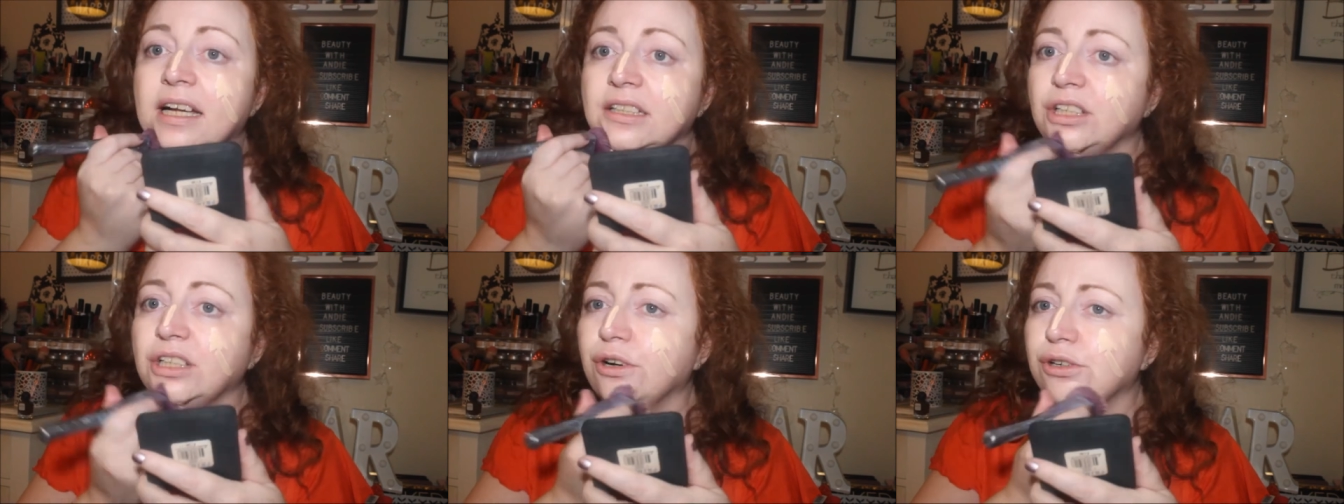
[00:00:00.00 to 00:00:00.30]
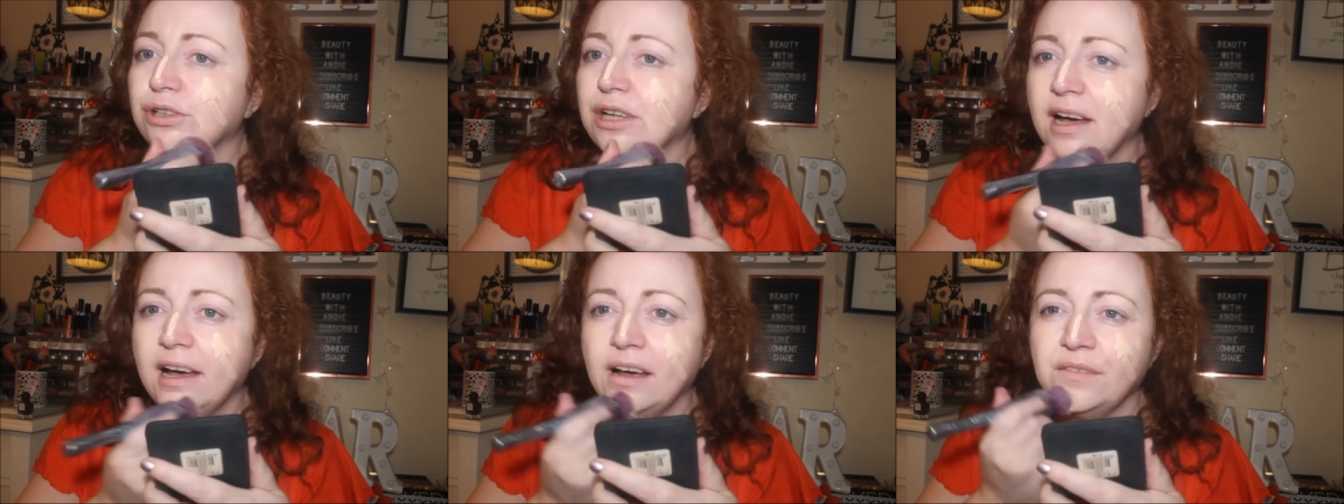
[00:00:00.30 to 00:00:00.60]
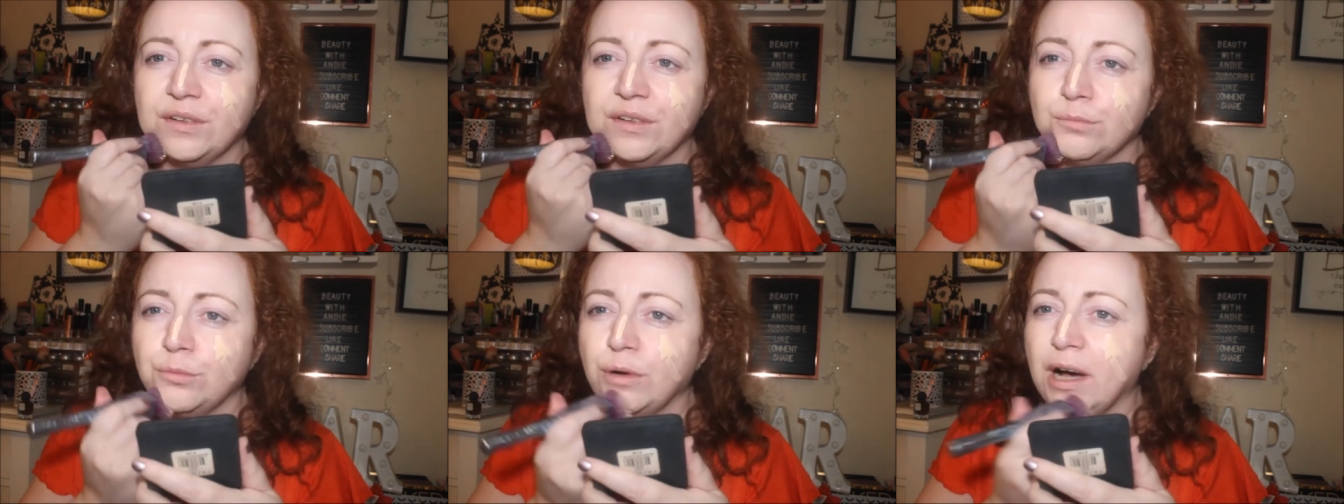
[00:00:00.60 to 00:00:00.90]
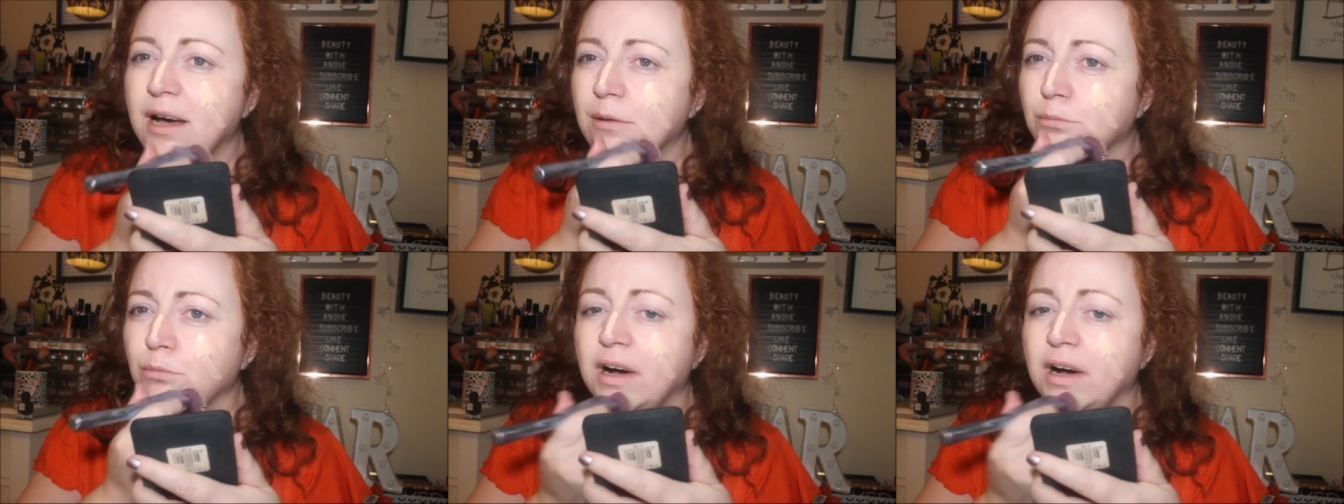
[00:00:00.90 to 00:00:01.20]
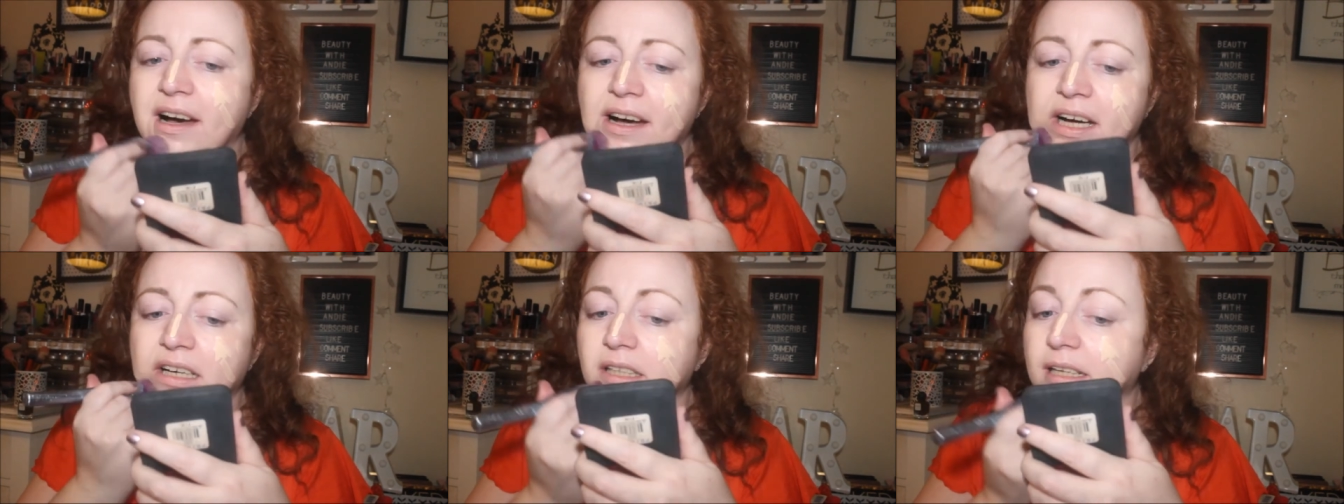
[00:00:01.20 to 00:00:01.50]
I don't have in Wet and
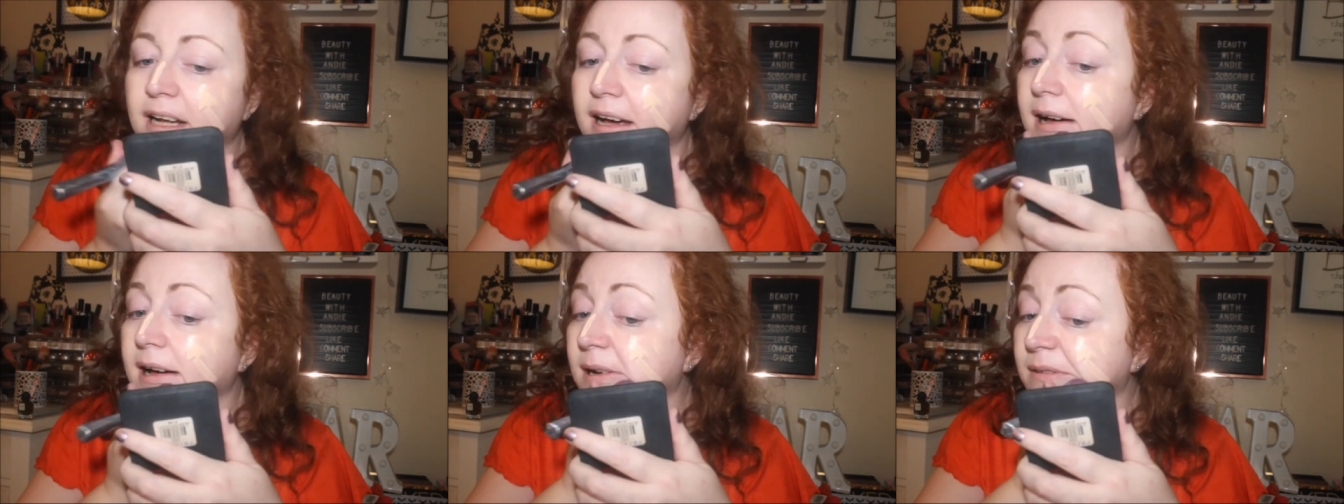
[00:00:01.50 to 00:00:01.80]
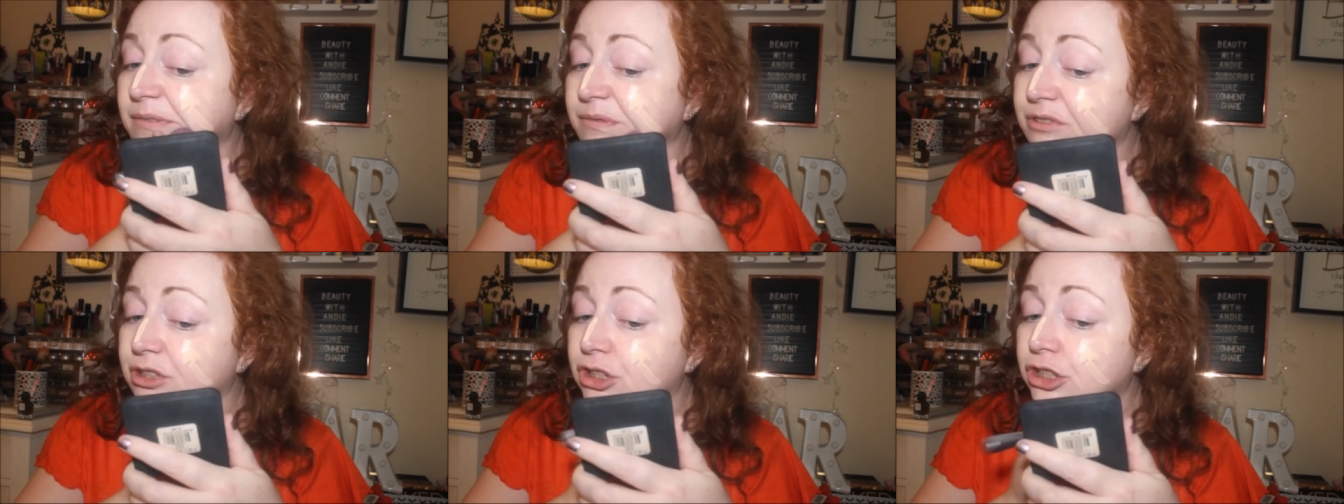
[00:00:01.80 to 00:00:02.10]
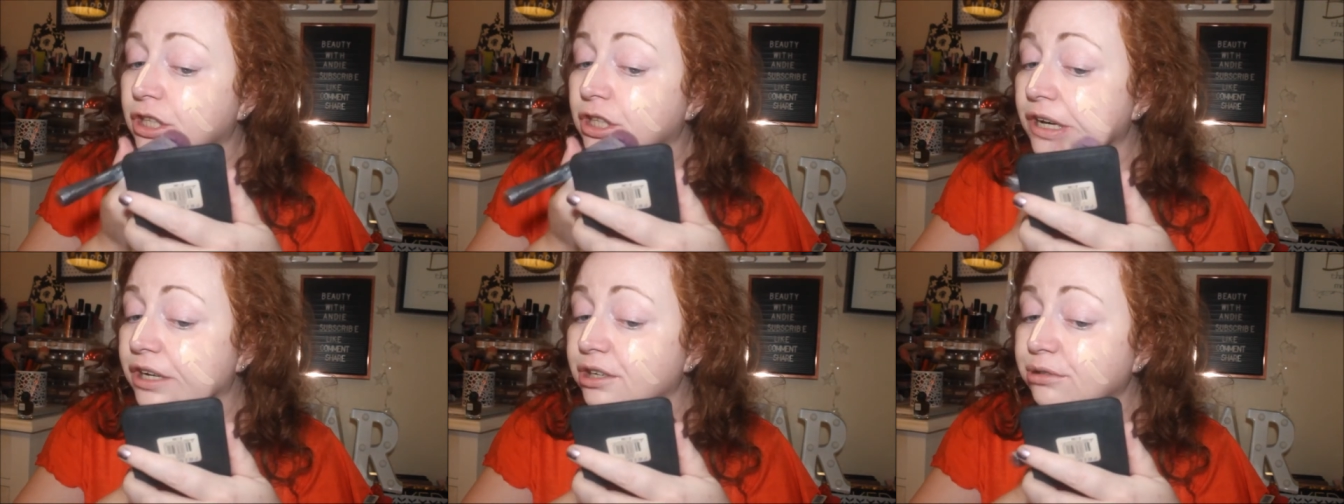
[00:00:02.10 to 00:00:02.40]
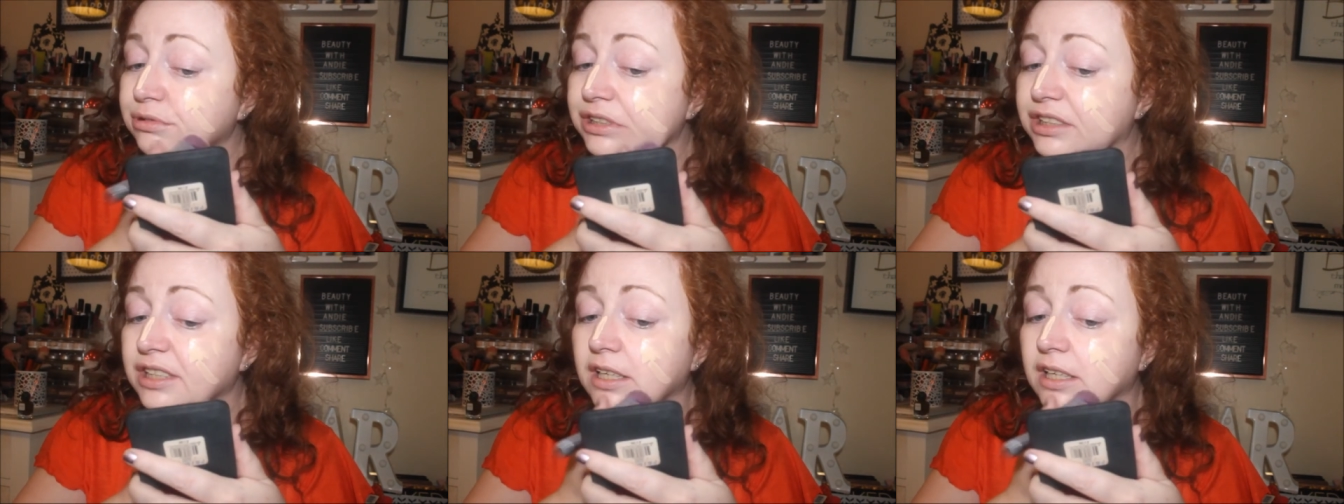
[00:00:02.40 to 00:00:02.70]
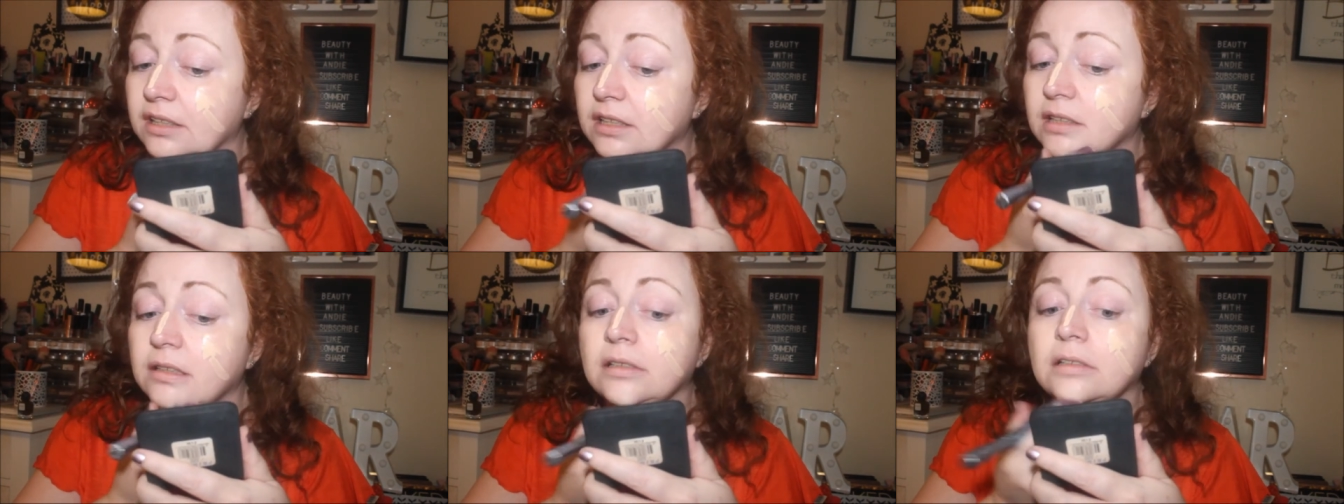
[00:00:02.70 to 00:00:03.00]
Wild, I've
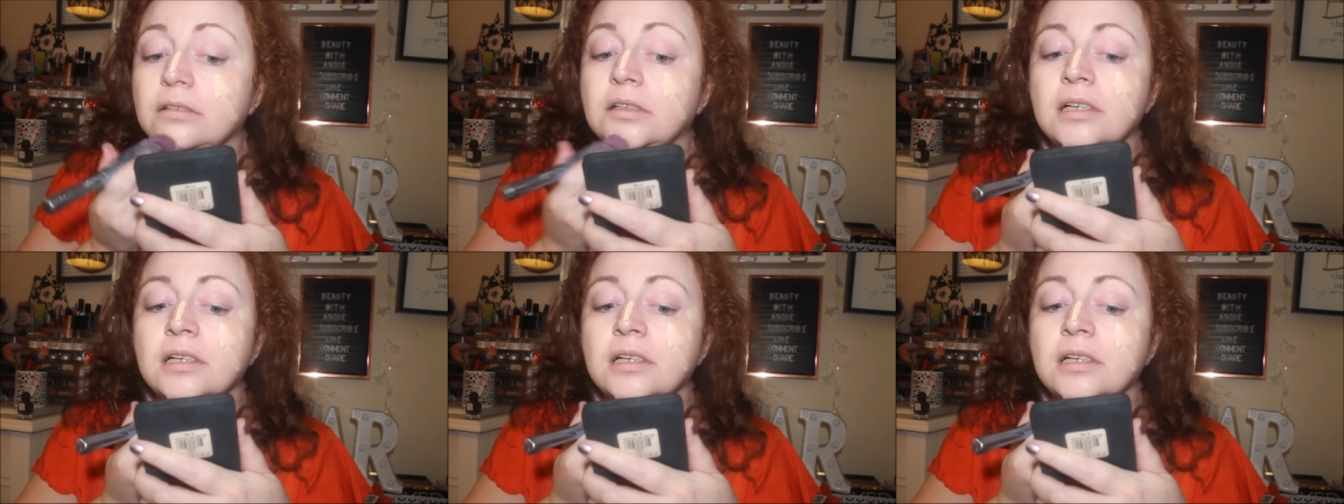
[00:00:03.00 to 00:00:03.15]
chosen